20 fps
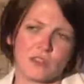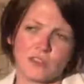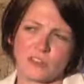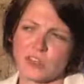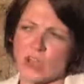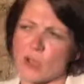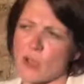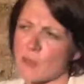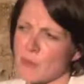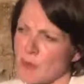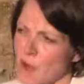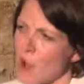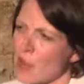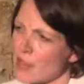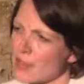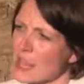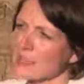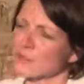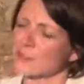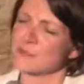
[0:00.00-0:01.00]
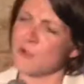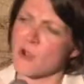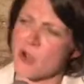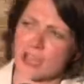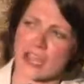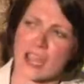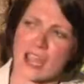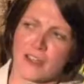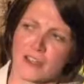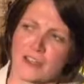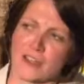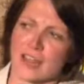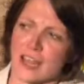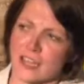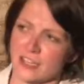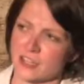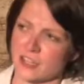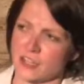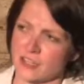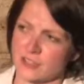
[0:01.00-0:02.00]
So applying that to my
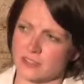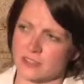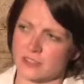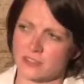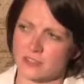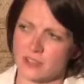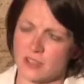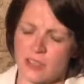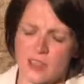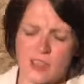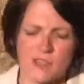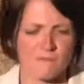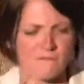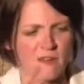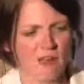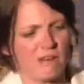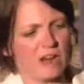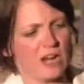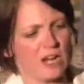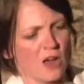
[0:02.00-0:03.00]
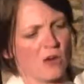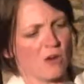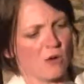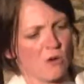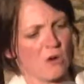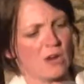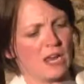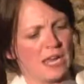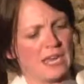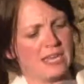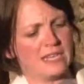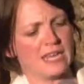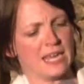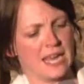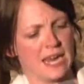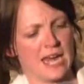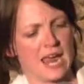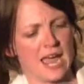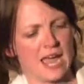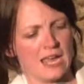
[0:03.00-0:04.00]
calculations, very low quality
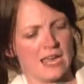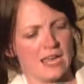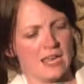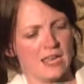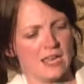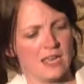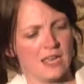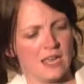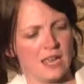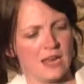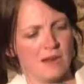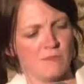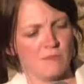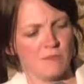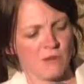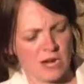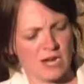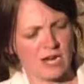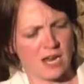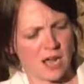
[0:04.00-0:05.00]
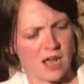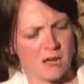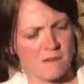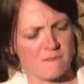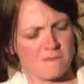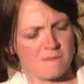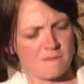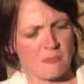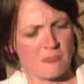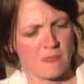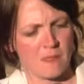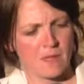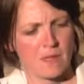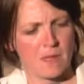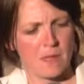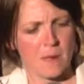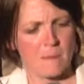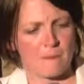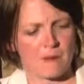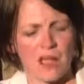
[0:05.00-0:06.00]
DNA in precum,
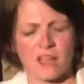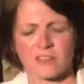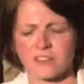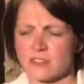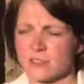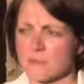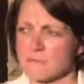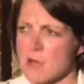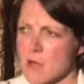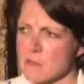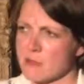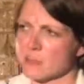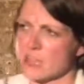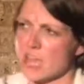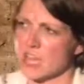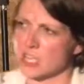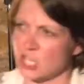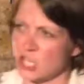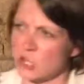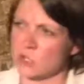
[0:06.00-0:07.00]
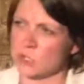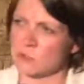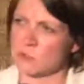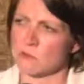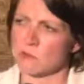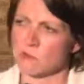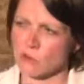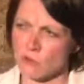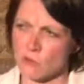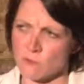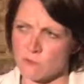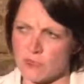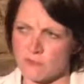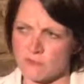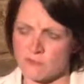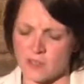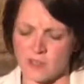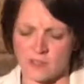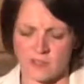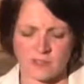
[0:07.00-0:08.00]
plus mum and dad using the withdrawal
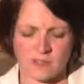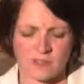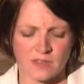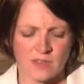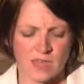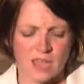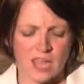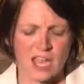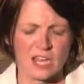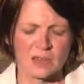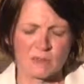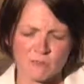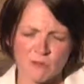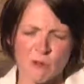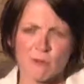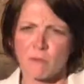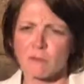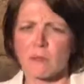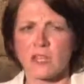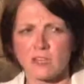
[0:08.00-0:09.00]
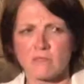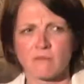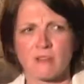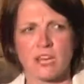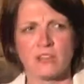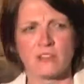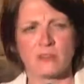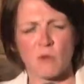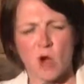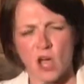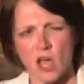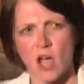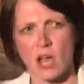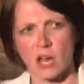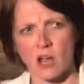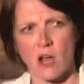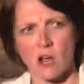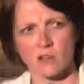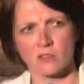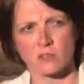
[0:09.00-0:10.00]
method, is probably the reason why I
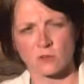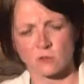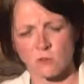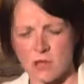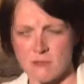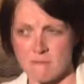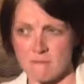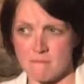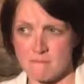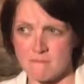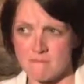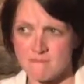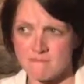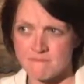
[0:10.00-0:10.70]
can't swim.